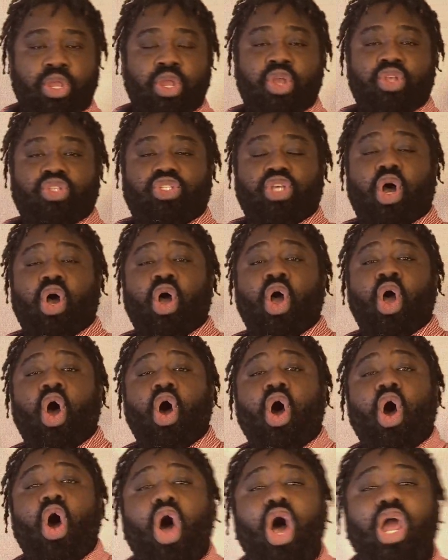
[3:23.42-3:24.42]
So
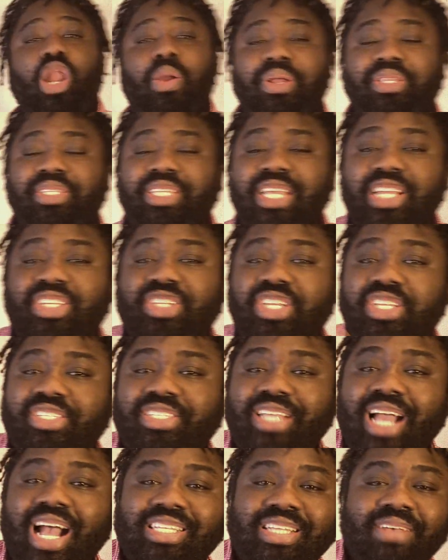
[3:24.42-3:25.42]
all our teaching
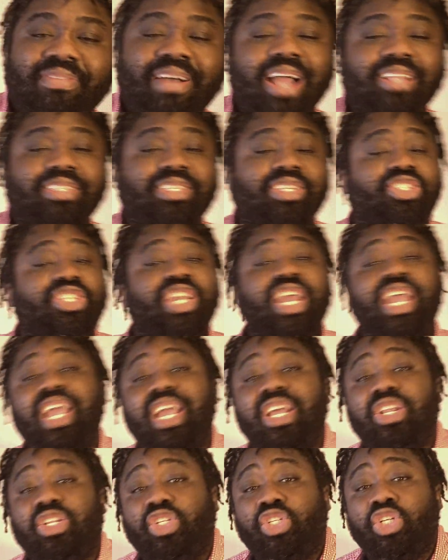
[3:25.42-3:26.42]
styles have had to
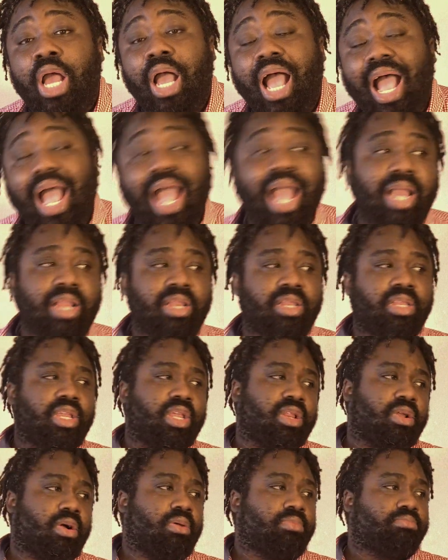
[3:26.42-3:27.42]
change, and
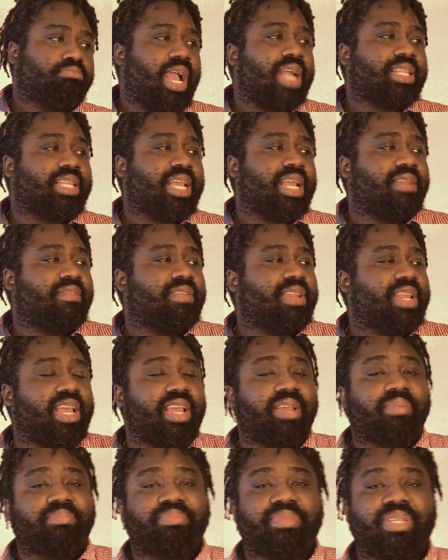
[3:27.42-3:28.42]
you know, at the end of the
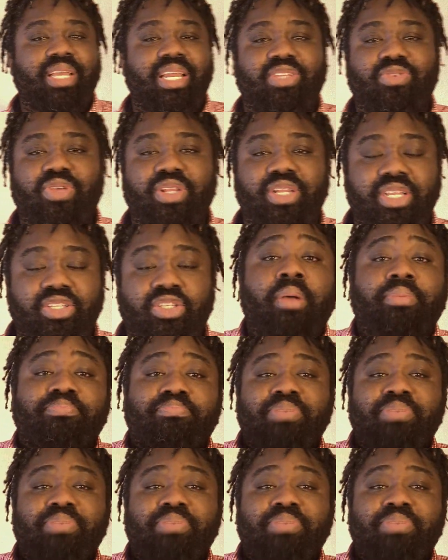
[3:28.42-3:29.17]
day, it is what it is.